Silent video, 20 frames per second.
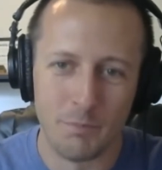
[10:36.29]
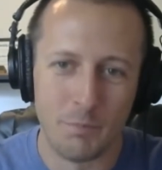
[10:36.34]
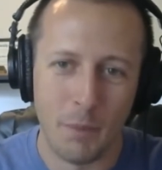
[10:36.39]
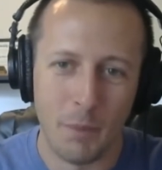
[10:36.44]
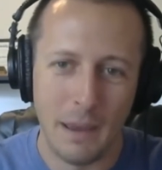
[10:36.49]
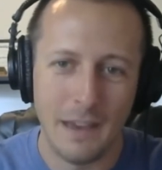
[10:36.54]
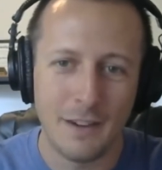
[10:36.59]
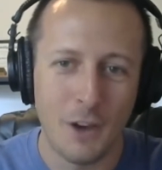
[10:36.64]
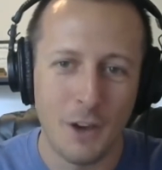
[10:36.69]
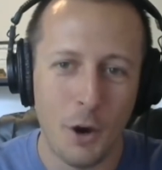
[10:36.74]

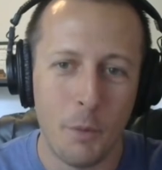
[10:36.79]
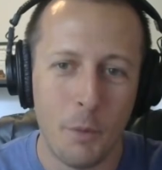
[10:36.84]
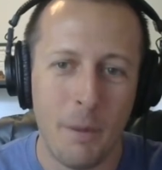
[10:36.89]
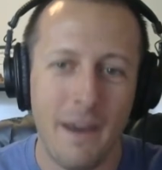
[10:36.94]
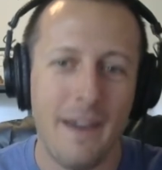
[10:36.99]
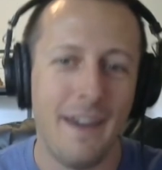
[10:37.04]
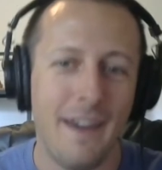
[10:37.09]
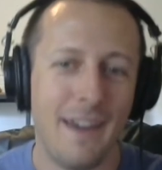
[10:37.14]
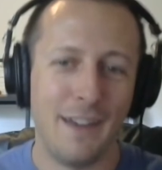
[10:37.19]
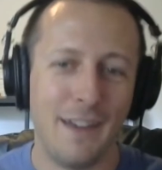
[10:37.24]
pay a
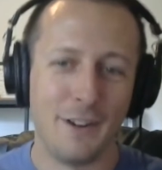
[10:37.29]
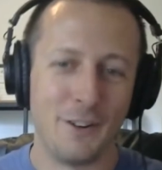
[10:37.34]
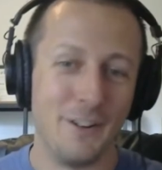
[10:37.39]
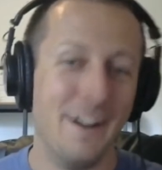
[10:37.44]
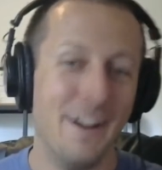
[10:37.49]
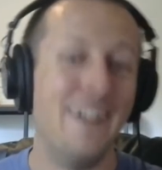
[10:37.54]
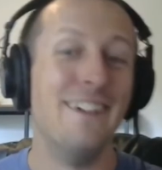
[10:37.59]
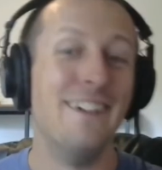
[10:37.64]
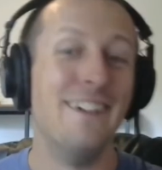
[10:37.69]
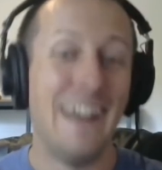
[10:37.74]
copay or
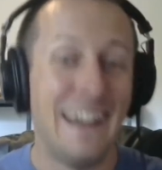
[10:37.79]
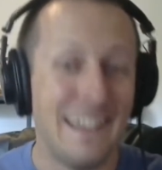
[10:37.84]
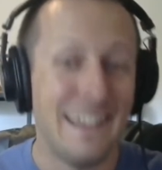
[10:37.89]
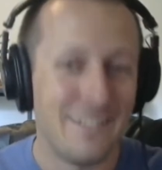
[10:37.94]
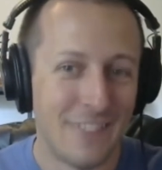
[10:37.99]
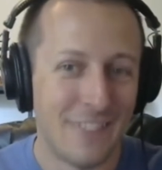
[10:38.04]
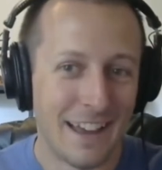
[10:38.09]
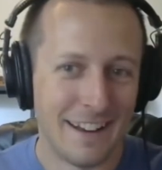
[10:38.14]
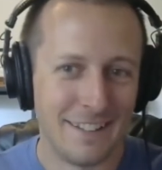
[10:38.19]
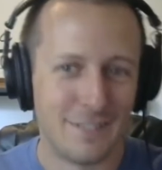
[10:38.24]
any
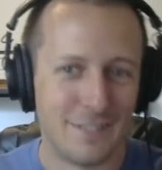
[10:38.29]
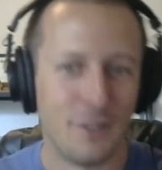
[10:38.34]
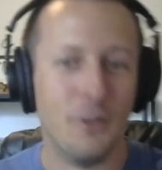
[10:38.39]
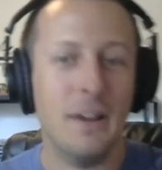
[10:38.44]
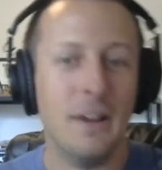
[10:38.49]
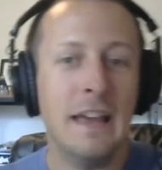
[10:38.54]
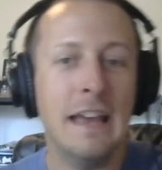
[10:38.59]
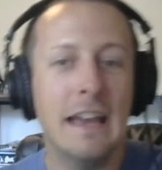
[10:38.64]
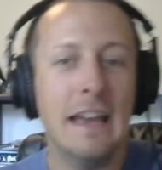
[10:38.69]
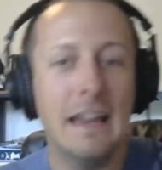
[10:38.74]
of that. And
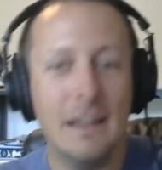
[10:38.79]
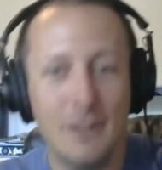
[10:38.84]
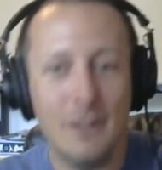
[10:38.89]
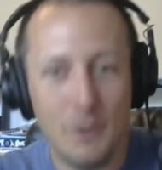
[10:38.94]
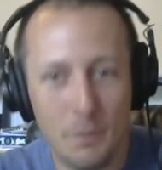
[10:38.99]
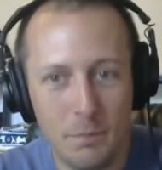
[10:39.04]
so yeah.